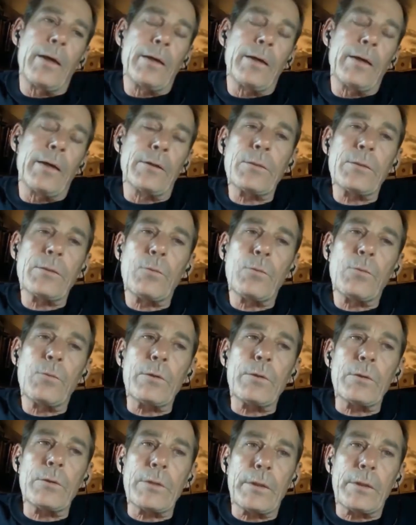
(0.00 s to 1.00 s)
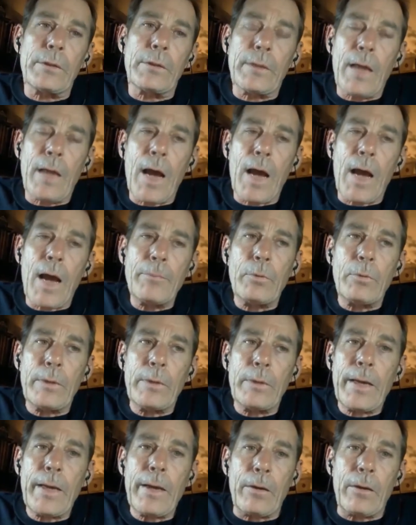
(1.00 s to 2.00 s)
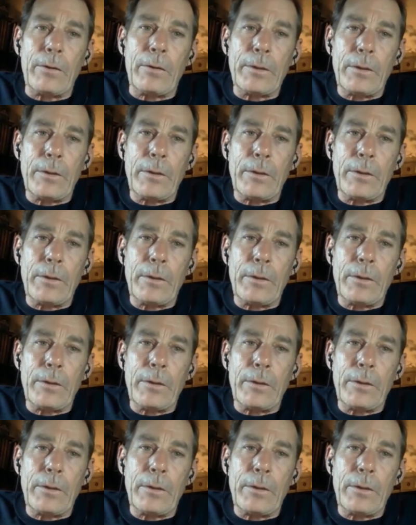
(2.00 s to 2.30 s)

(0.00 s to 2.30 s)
and there's some articles there that I put out.